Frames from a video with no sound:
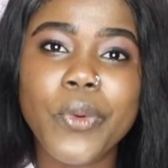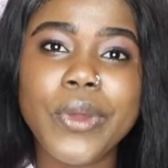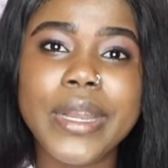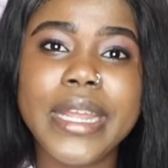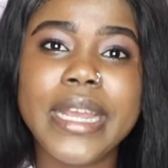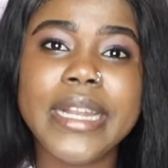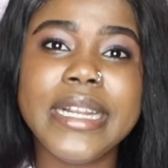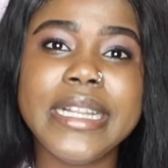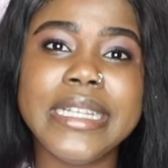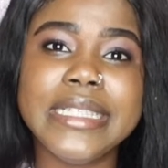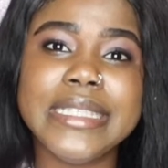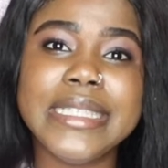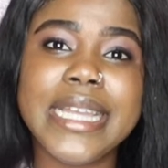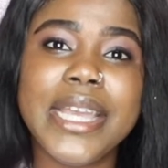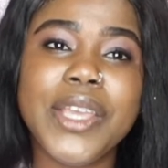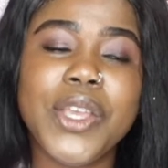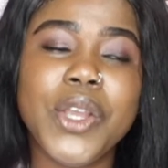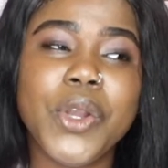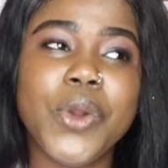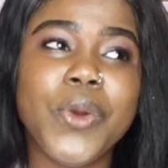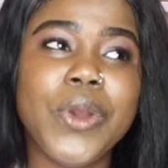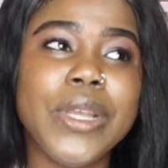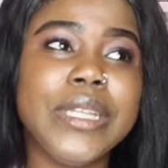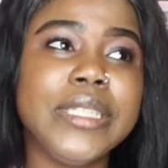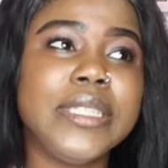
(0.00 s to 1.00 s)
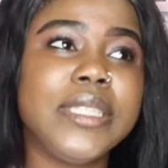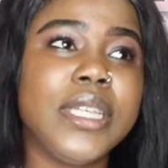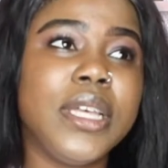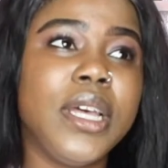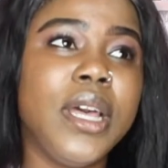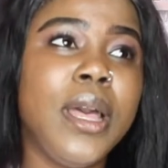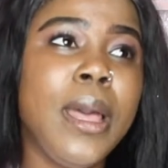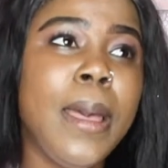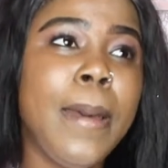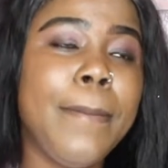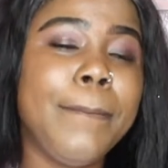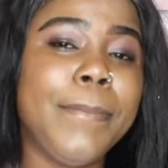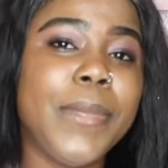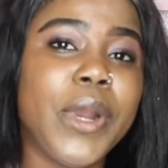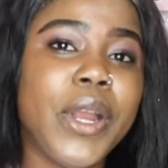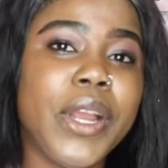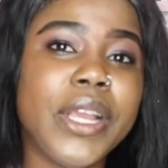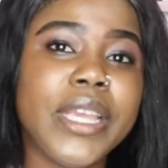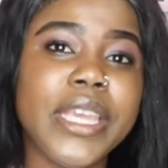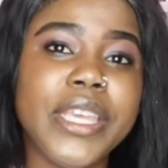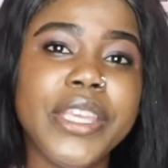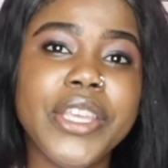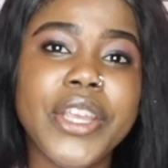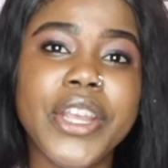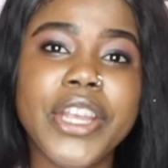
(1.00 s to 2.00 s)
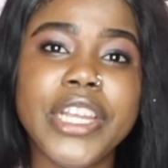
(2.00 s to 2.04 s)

Whether it is that you're going to market your